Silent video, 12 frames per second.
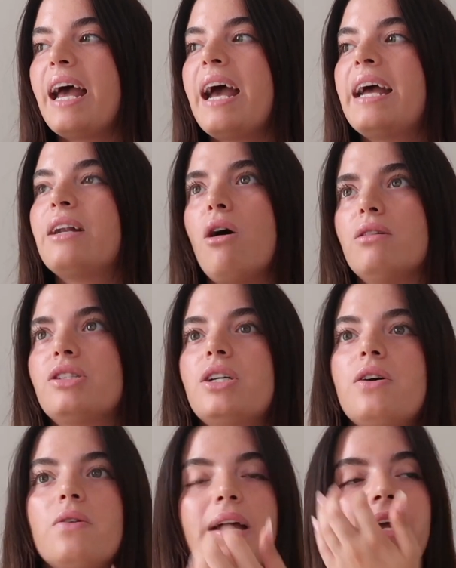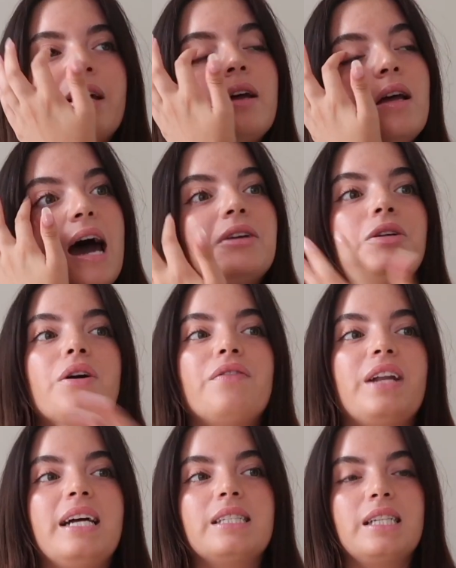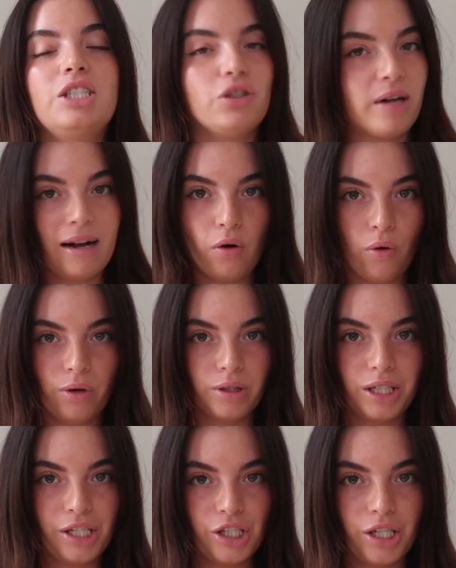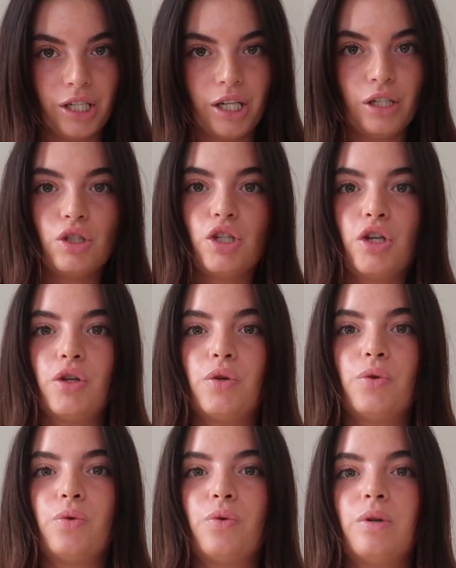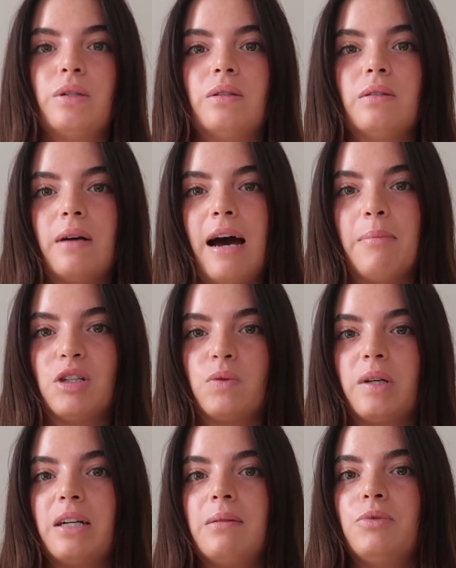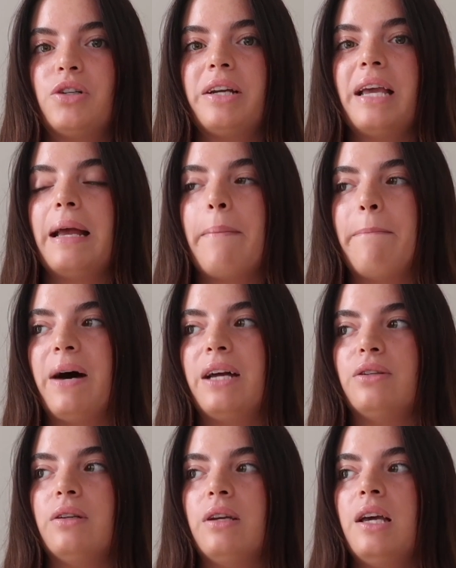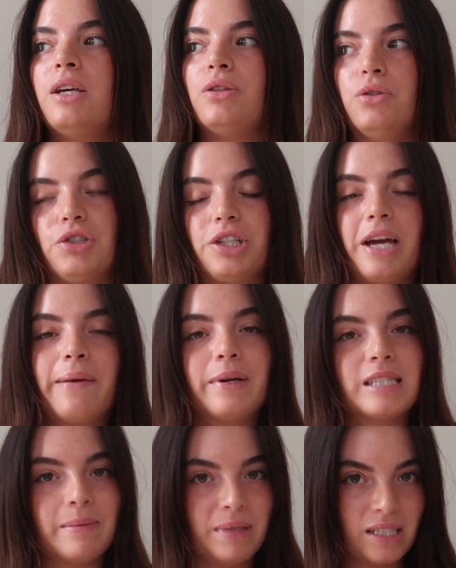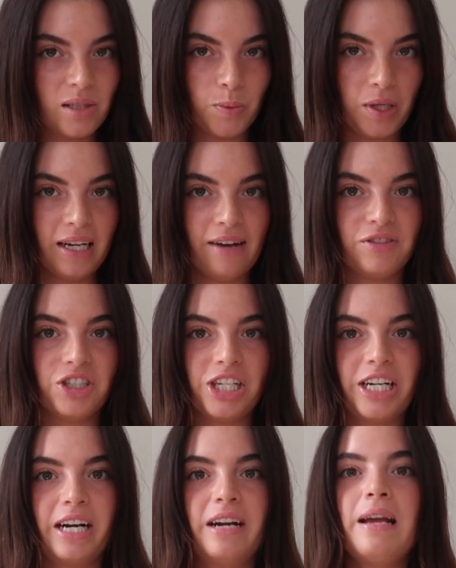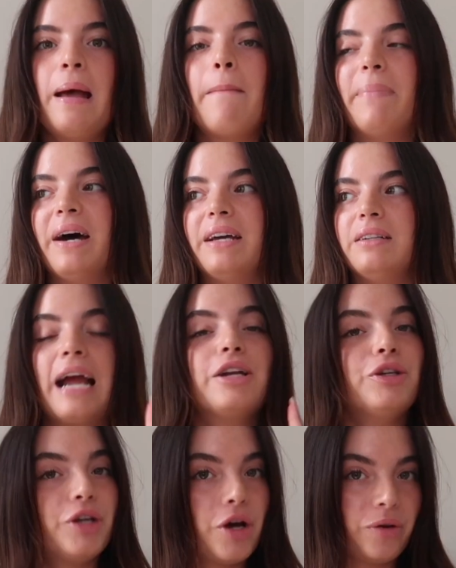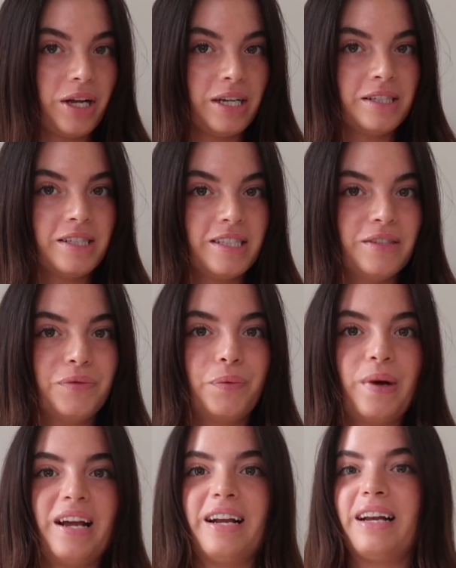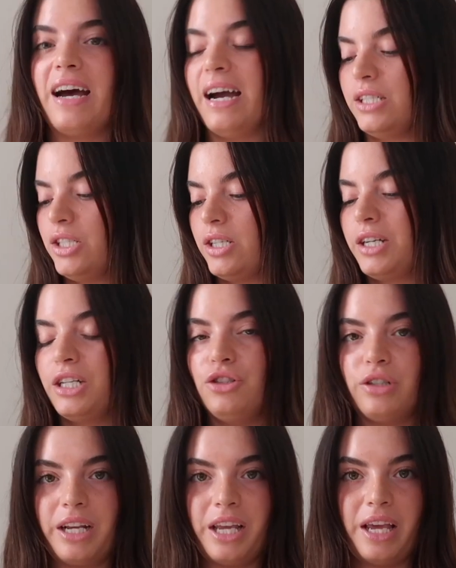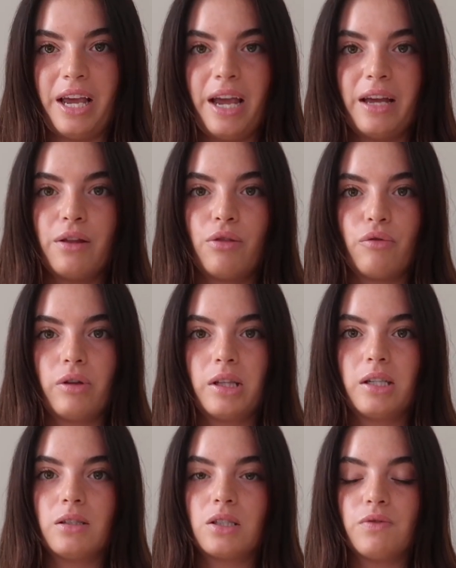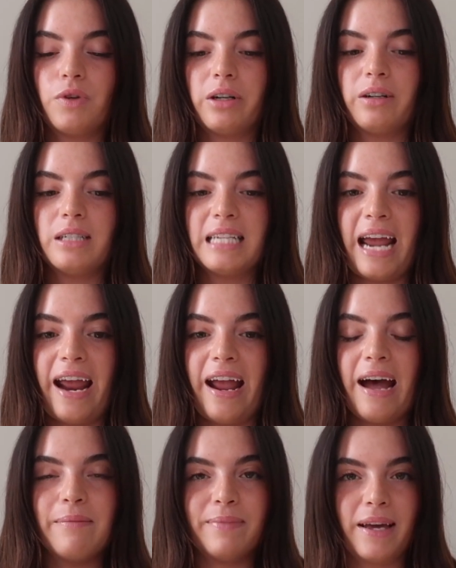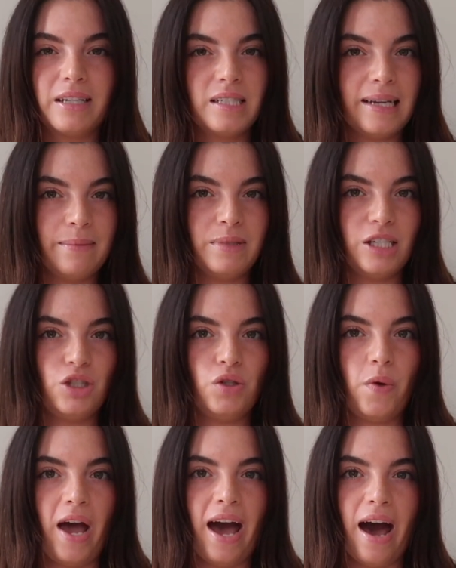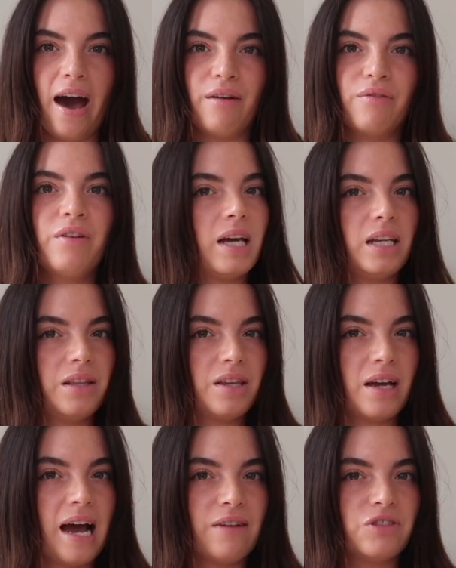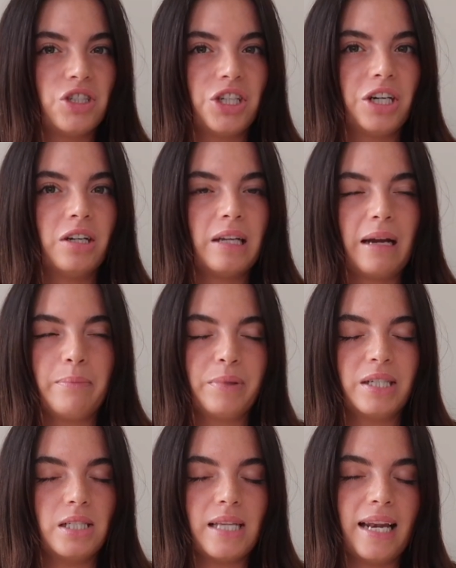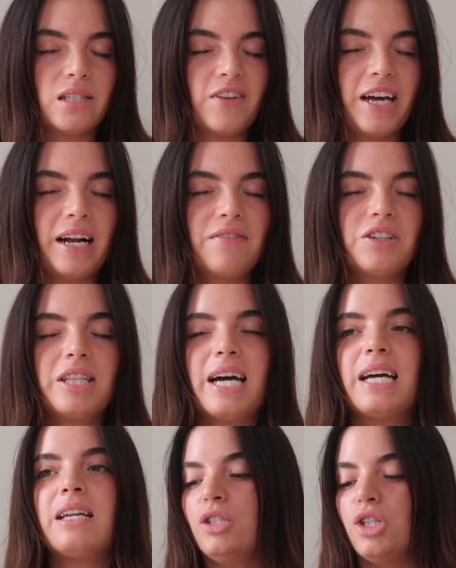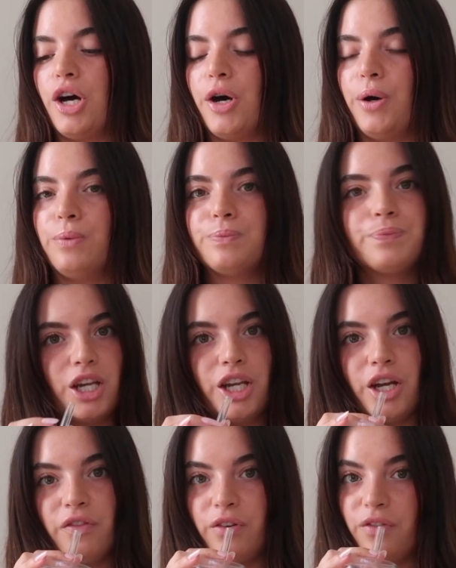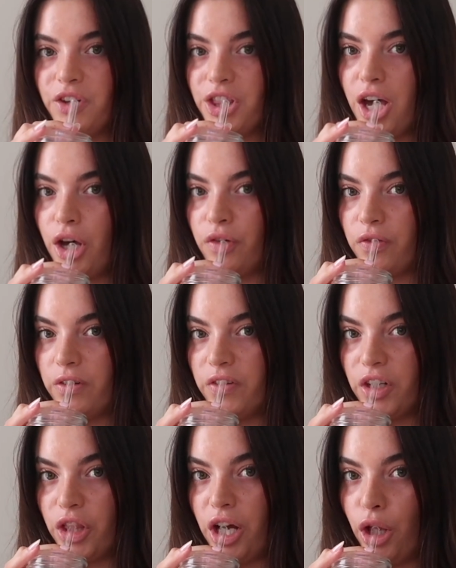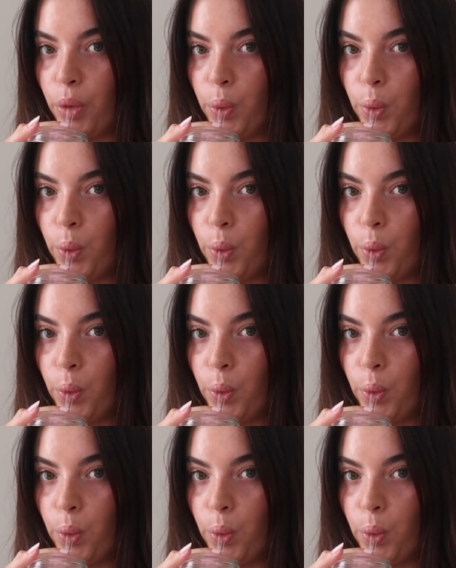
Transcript: And also, like, I don't know if it has a direct correlation to how much water I'm drinking, but usually I want something sweet after dinner. But I noticed when I started drinking 3 liters of water a day, I'm not as tempted to have anything after dinner. Like, I'm pretty satisfied after that. So, you know, food for thought, food for thought.